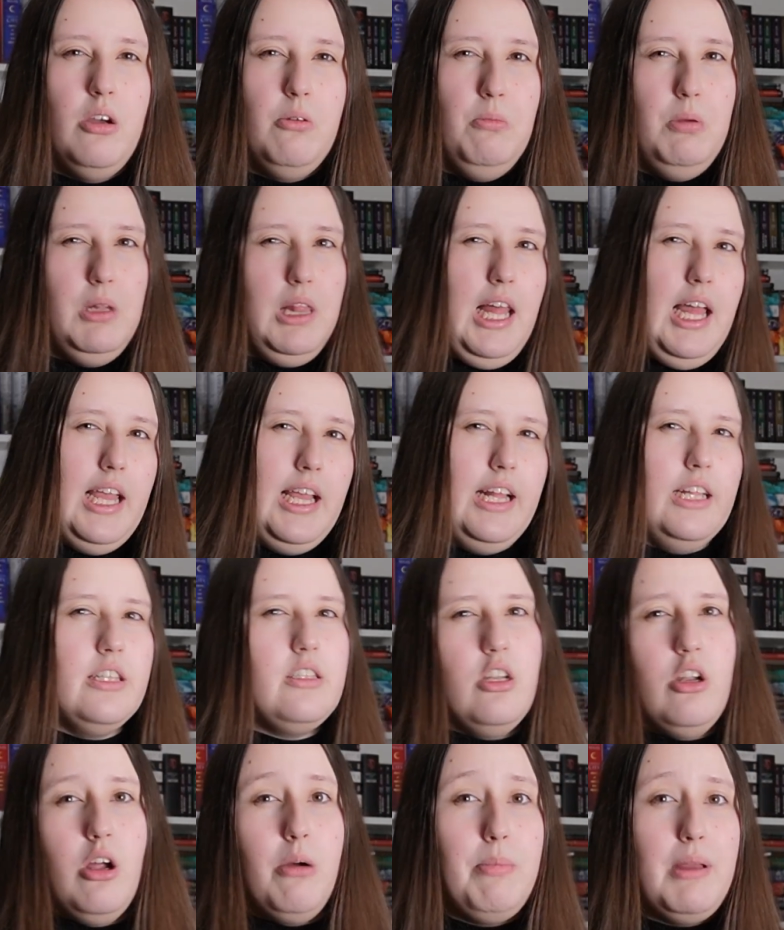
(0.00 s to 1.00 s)
would like it
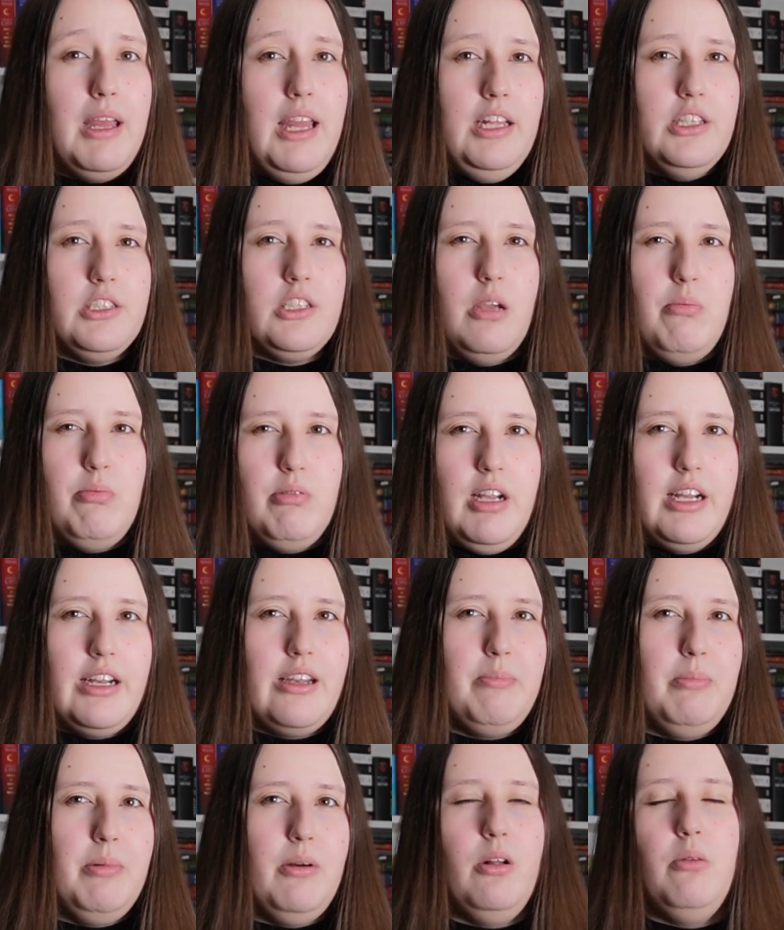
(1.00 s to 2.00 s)
to not be so
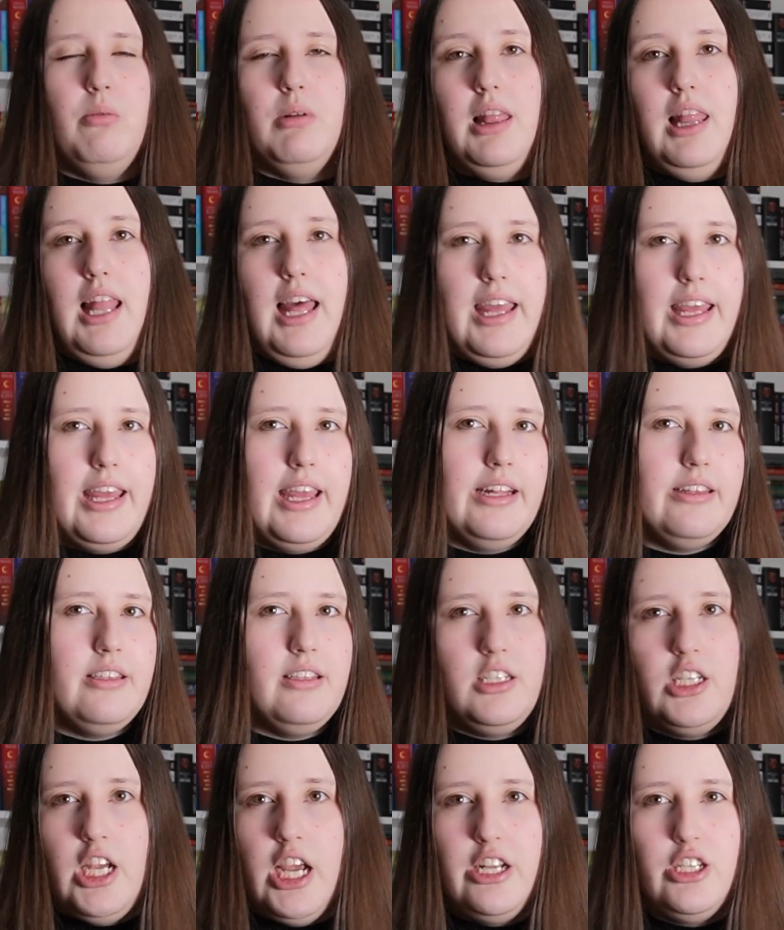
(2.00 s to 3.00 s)
predictable, would like it
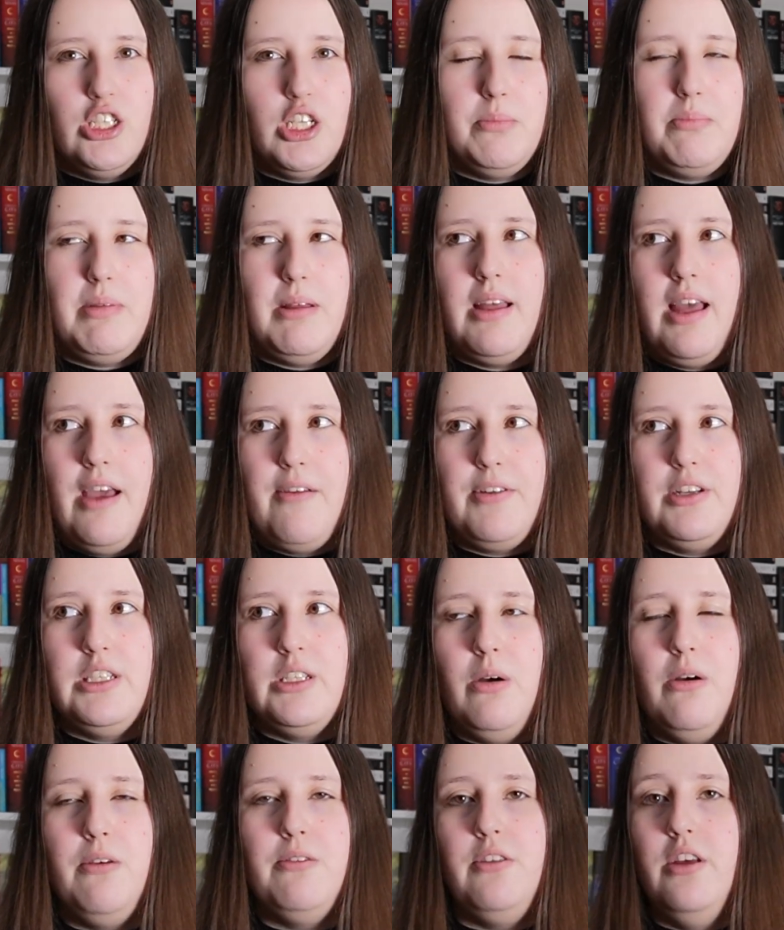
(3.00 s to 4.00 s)
to change up every
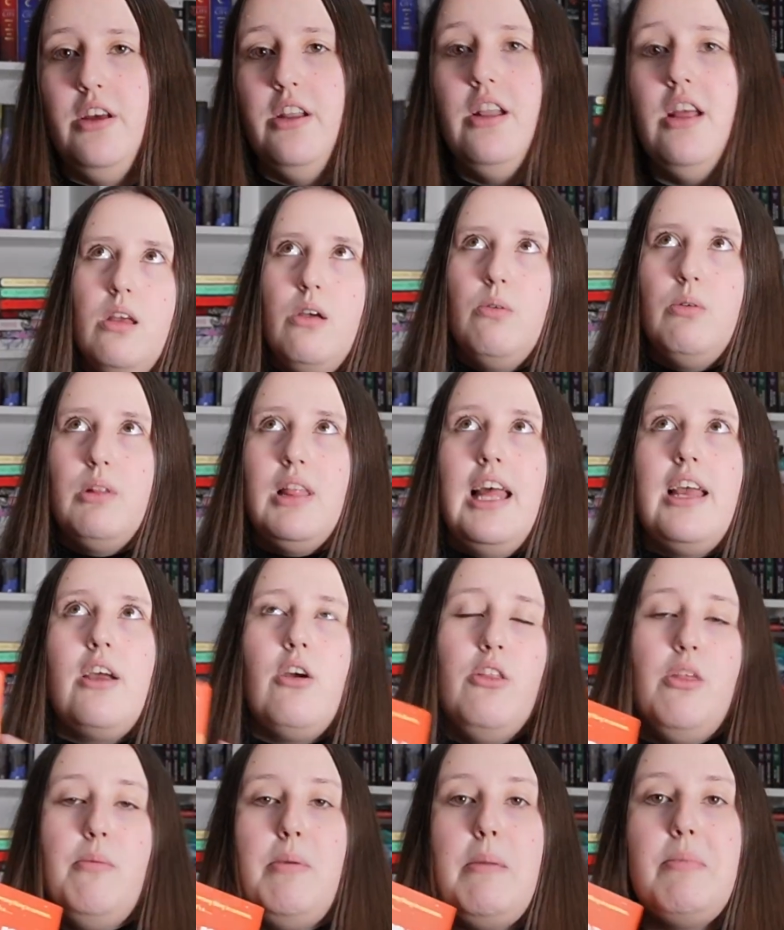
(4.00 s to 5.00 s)
so often, would like
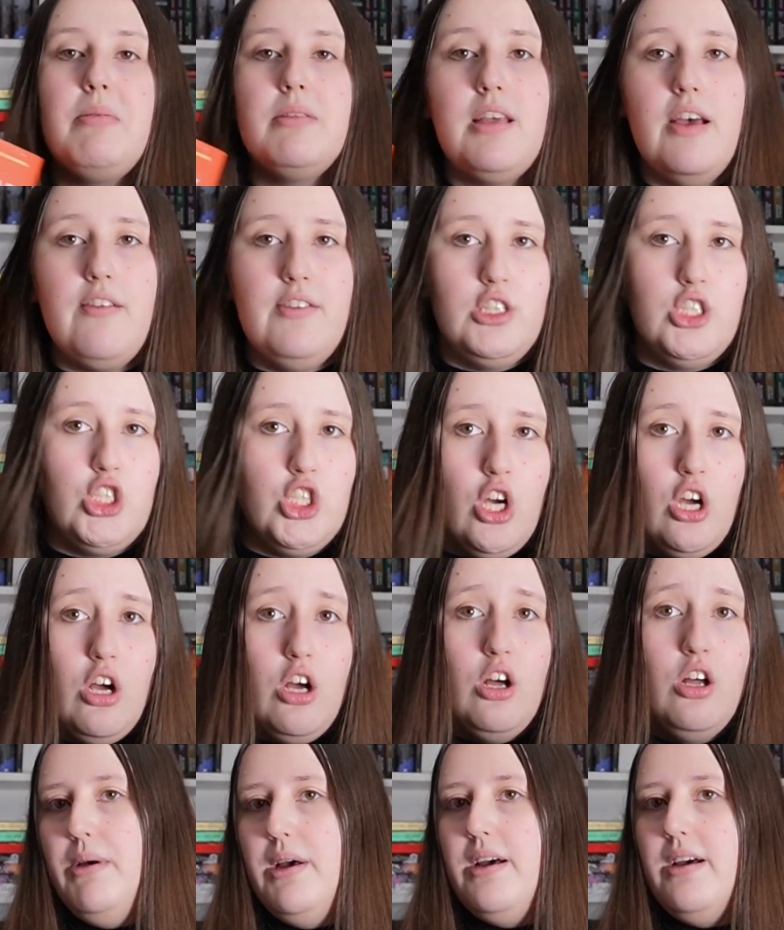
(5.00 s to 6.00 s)
other people to have a
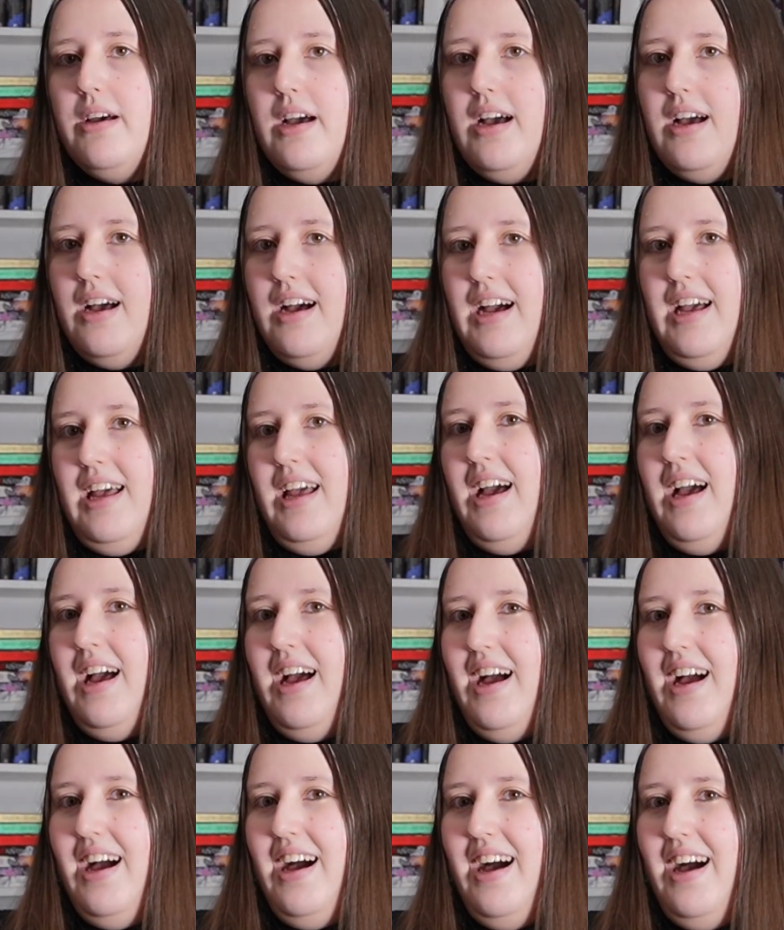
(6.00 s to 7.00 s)
shot, but
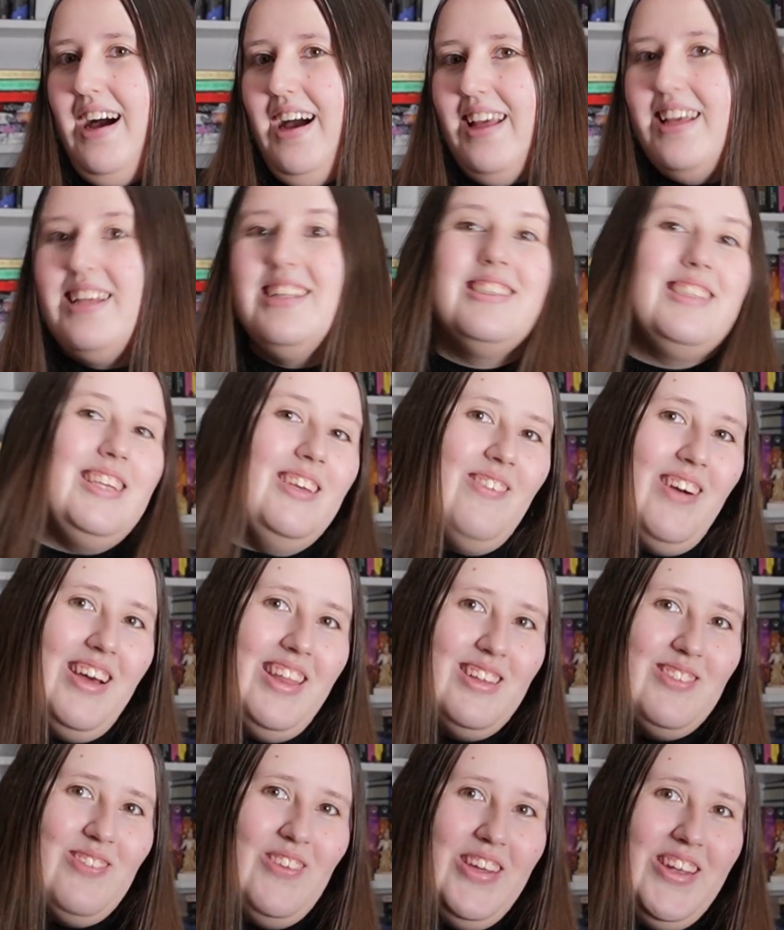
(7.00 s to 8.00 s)
I can see why
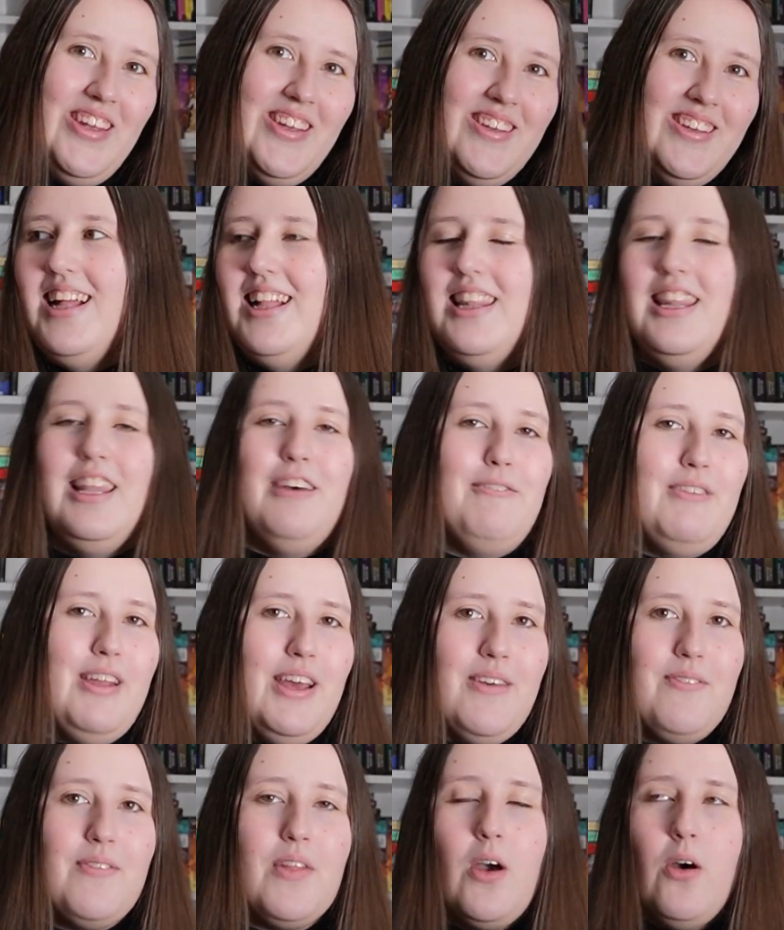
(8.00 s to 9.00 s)
this one loved
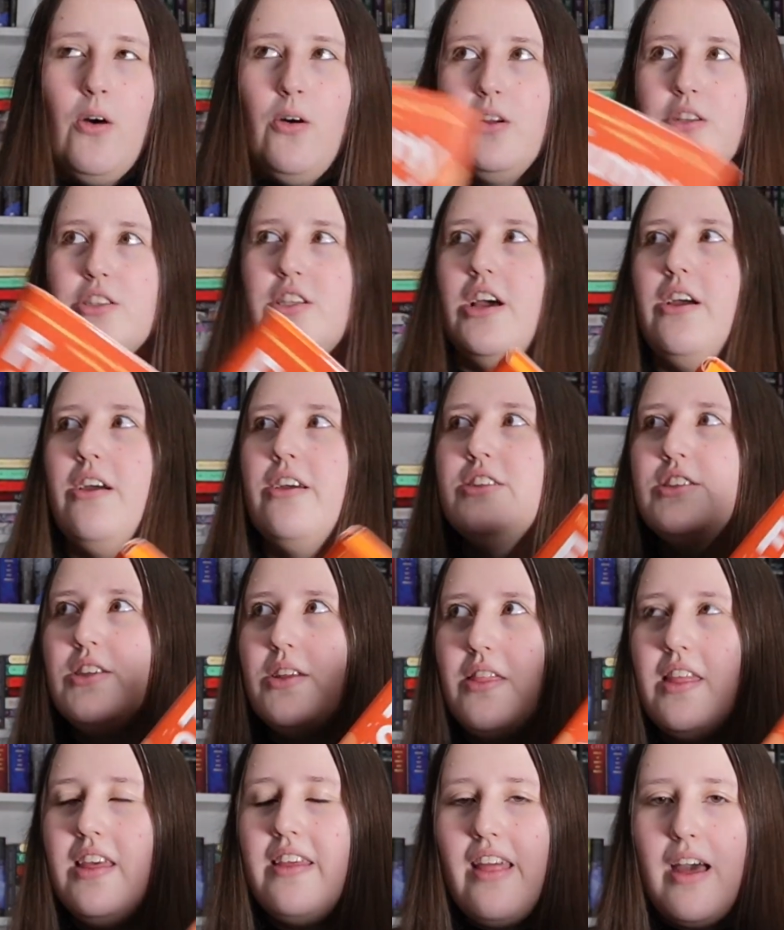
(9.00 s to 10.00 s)
it. Also, it's
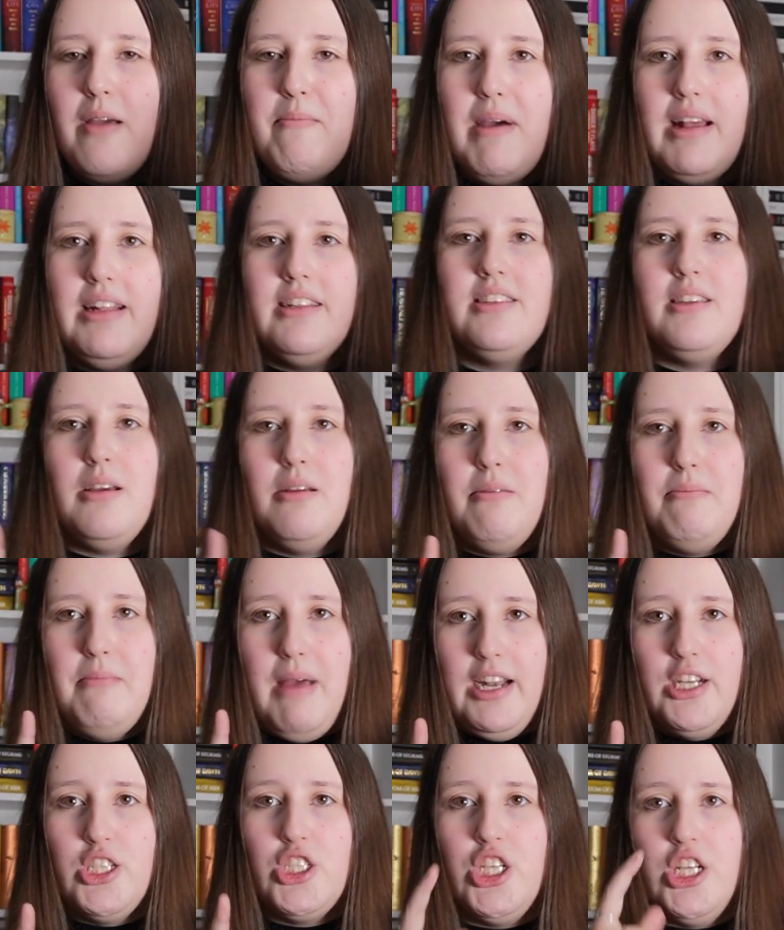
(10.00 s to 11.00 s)
something that I meant to
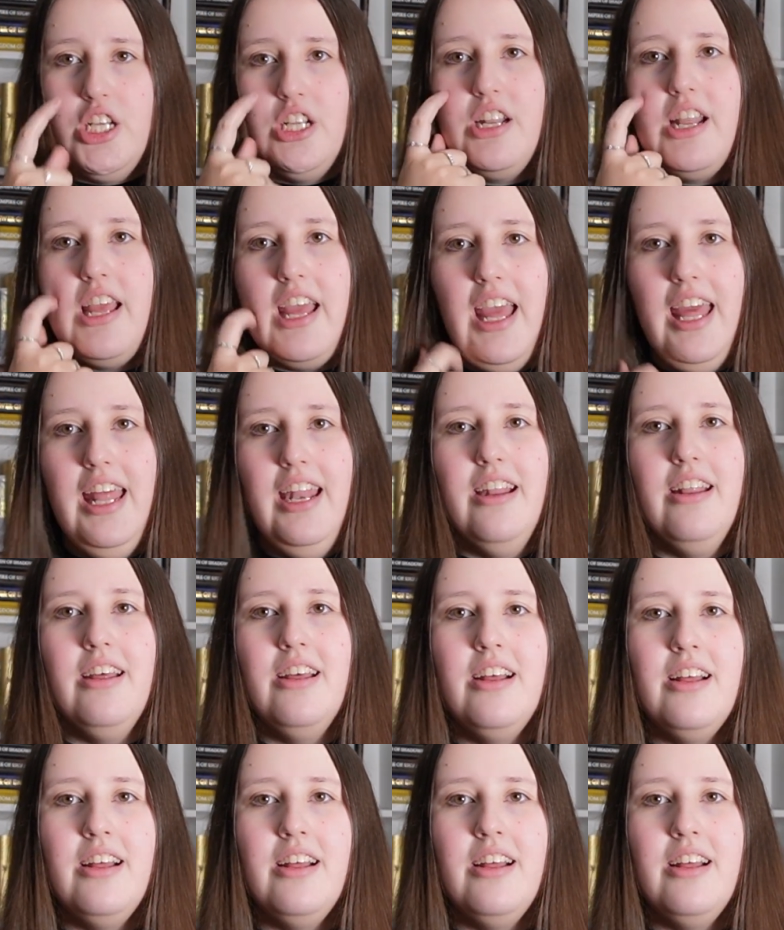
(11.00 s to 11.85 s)
mention in